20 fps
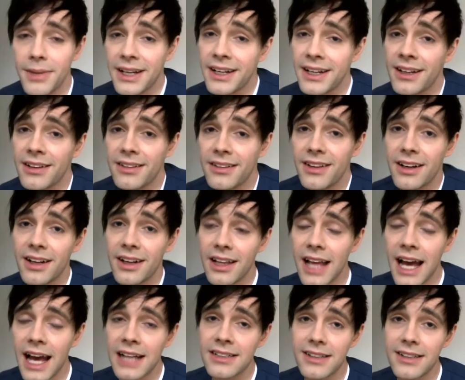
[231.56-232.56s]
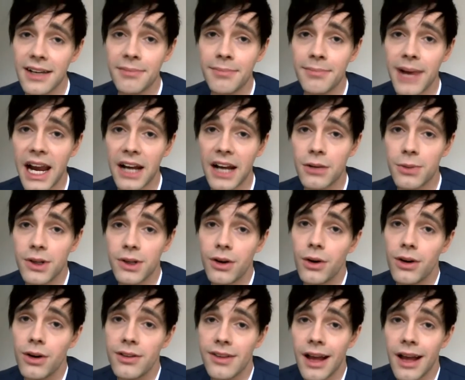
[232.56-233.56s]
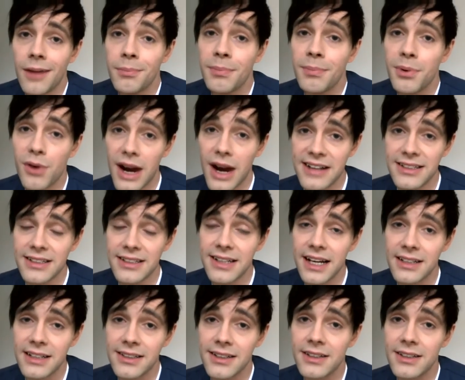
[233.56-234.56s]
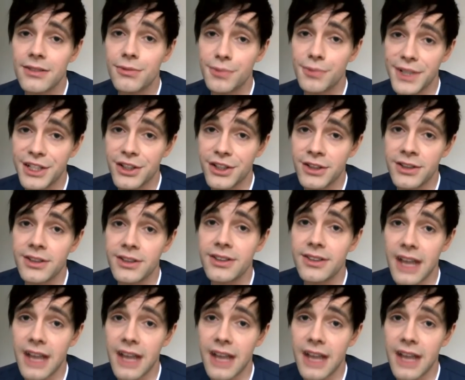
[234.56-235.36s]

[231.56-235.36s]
meaning that a land impact would cause unprecedented regional